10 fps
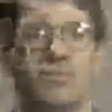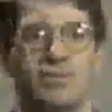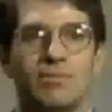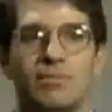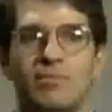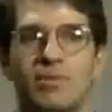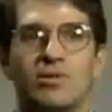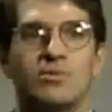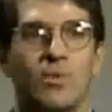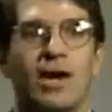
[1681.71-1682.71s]
of the
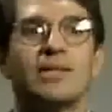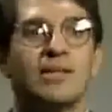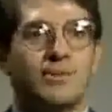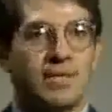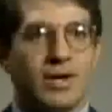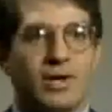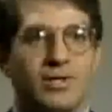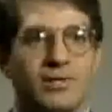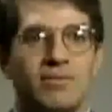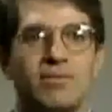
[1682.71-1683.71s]
most widely
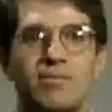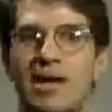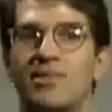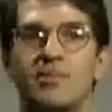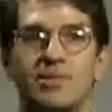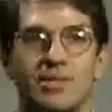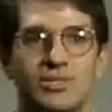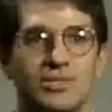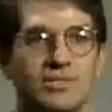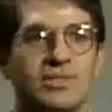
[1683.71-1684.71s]
regarded
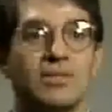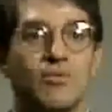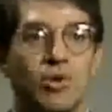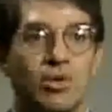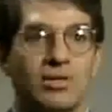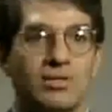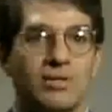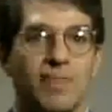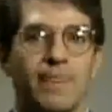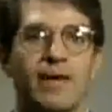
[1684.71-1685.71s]
mathematicians in the world.
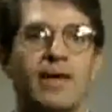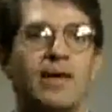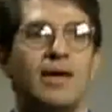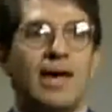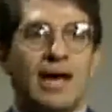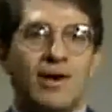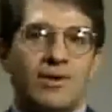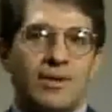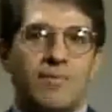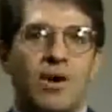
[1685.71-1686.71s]

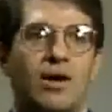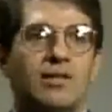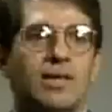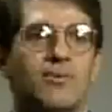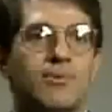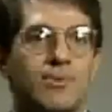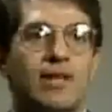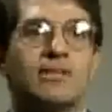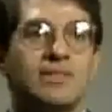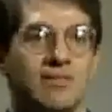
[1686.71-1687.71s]
Eckert and Mauchly were
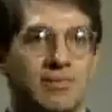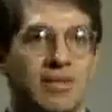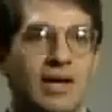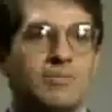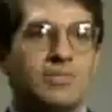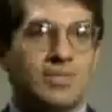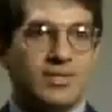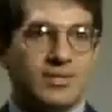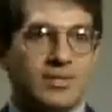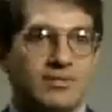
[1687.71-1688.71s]
relatively
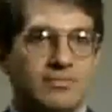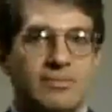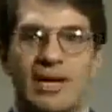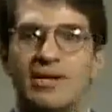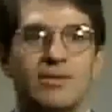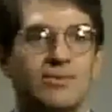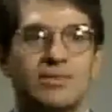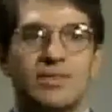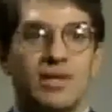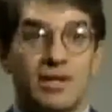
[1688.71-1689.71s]
obscure. Eckert
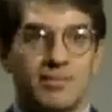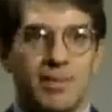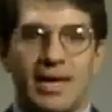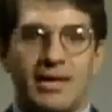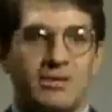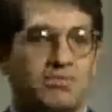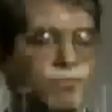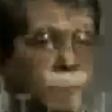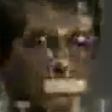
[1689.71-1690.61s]
was a young man